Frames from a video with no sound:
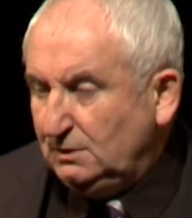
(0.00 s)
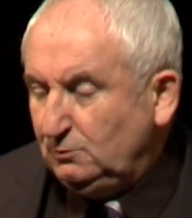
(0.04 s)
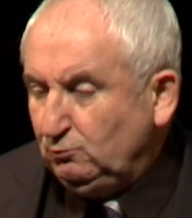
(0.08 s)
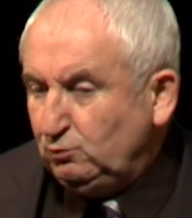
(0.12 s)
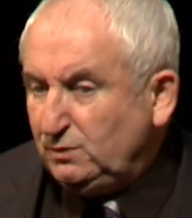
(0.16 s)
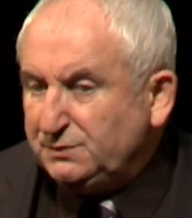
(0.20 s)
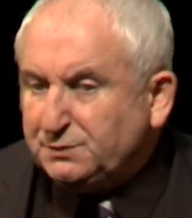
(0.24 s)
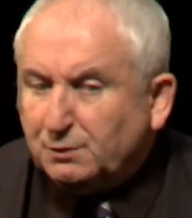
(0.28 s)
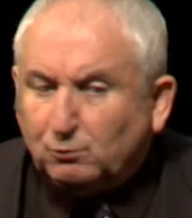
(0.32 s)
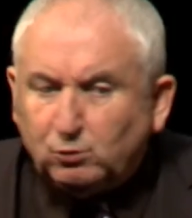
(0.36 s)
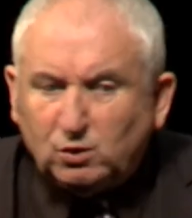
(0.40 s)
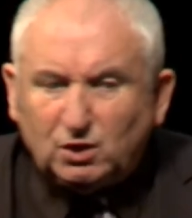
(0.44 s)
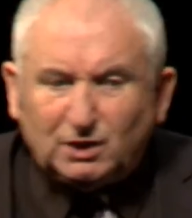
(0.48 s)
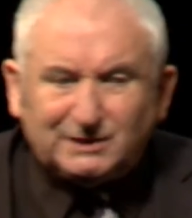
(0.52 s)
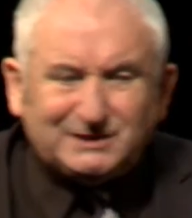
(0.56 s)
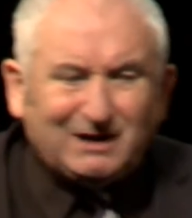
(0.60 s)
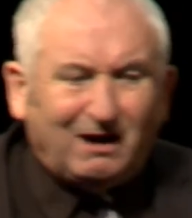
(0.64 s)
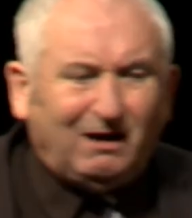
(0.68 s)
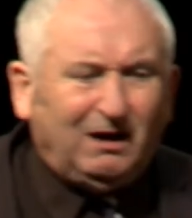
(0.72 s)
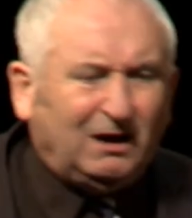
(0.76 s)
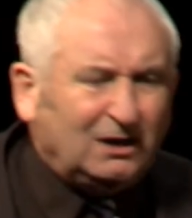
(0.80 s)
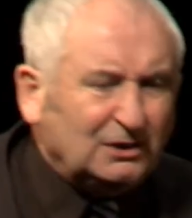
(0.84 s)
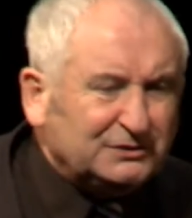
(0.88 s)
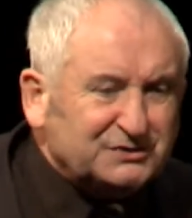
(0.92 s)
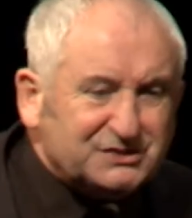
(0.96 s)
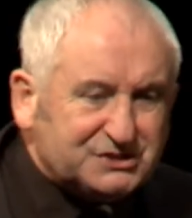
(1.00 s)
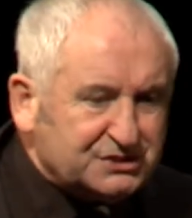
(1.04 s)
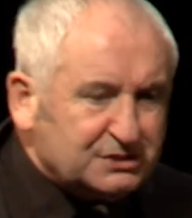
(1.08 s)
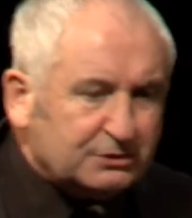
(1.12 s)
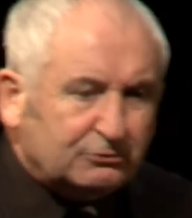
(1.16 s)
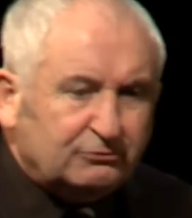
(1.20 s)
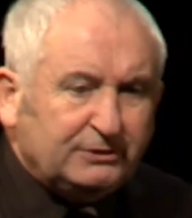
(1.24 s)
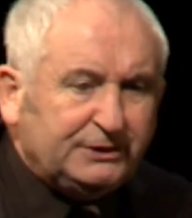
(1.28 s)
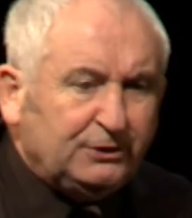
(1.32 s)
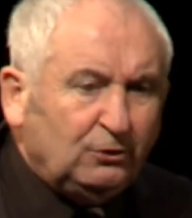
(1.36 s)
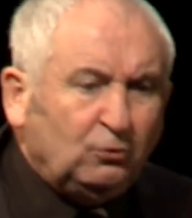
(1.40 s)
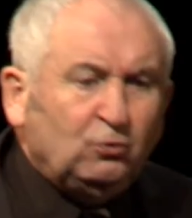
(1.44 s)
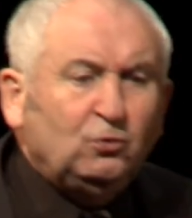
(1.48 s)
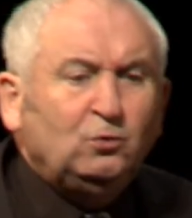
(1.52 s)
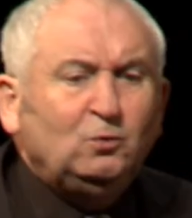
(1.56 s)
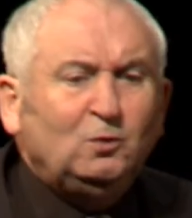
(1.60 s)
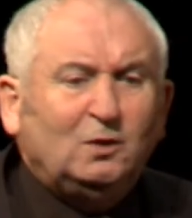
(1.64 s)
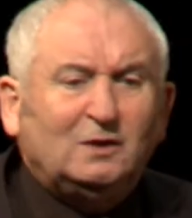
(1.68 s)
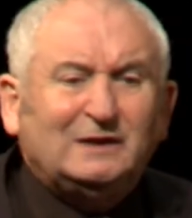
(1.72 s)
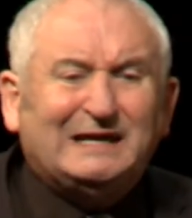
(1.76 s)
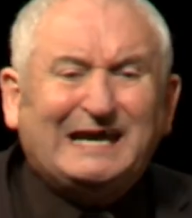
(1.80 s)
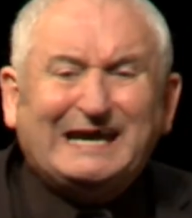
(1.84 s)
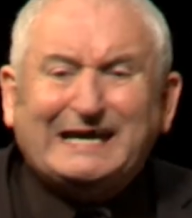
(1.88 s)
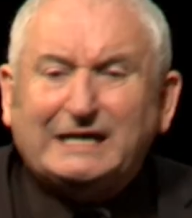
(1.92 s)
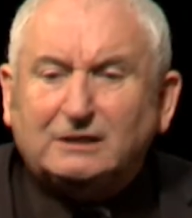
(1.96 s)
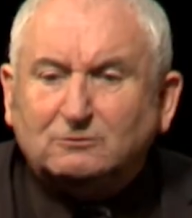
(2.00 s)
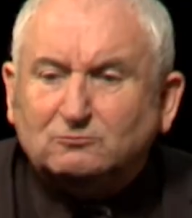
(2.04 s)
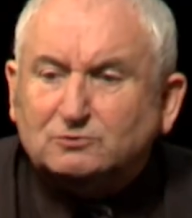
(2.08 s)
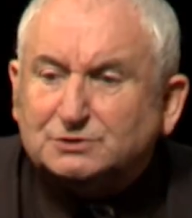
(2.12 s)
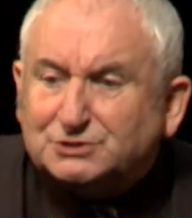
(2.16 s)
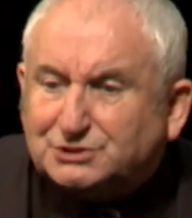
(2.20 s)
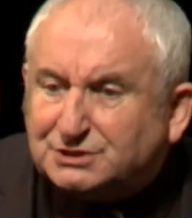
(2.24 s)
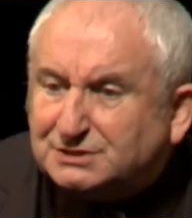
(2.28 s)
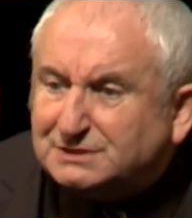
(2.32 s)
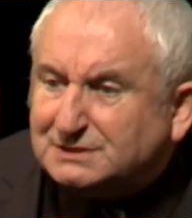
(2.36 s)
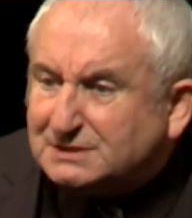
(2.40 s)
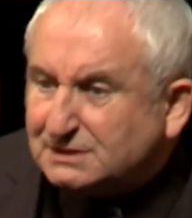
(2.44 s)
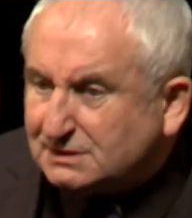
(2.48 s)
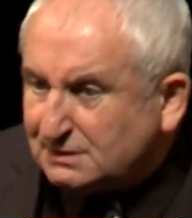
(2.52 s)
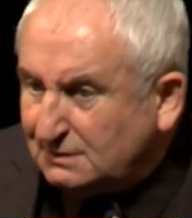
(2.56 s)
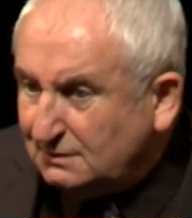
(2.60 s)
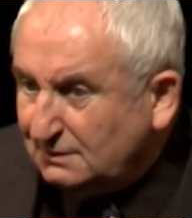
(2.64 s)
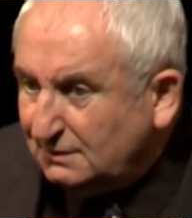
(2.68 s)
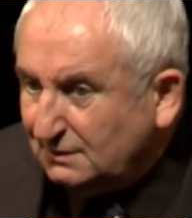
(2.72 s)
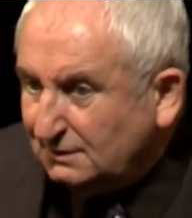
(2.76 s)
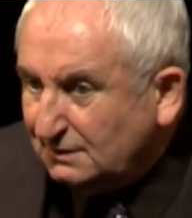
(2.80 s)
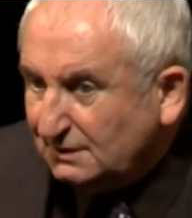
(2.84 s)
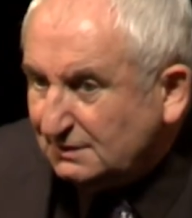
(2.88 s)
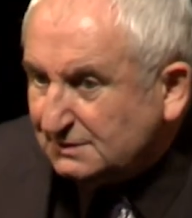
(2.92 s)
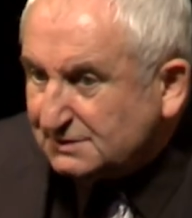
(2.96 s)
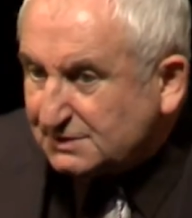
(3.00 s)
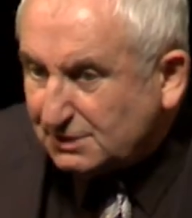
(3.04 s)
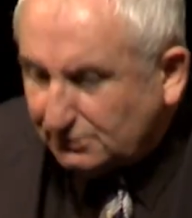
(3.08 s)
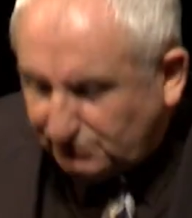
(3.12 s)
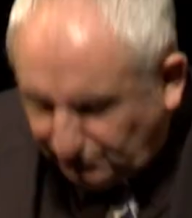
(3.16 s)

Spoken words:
with the word answer in all the languages. So